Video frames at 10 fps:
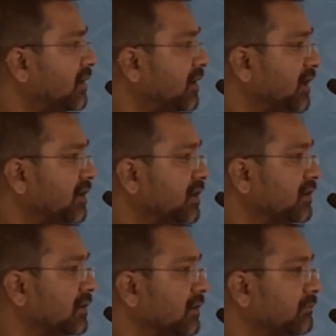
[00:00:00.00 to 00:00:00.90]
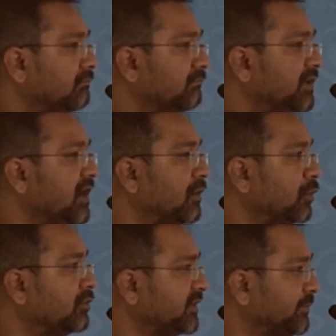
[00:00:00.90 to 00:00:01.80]
And
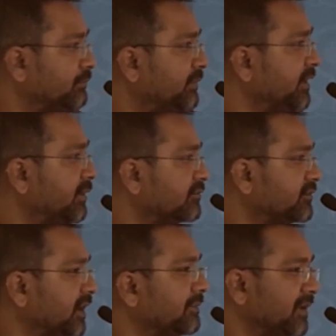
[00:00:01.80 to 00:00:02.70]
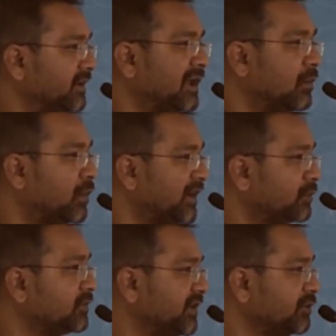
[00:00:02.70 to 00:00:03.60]
over a period of time, now I
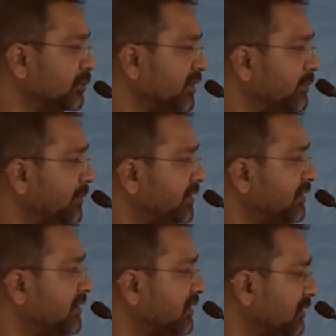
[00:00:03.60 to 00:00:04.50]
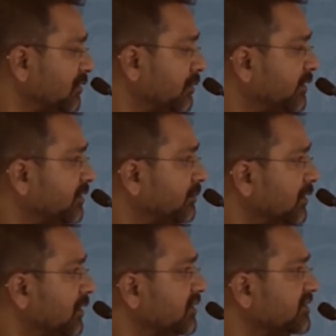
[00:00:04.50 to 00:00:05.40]
don't think too many people comment on
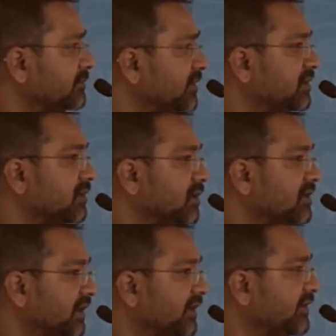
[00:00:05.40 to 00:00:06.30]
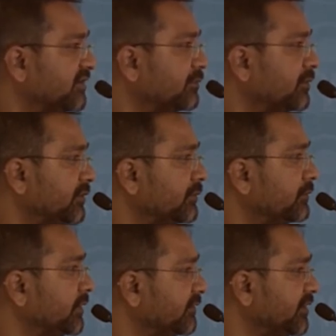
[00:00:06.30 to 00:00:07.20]
blogs, but try and respond
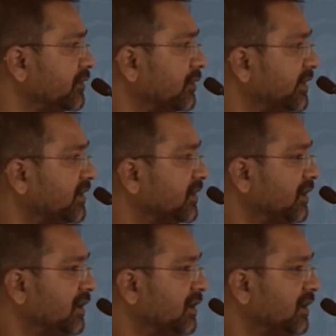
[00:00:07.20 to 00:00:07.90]
to every comment.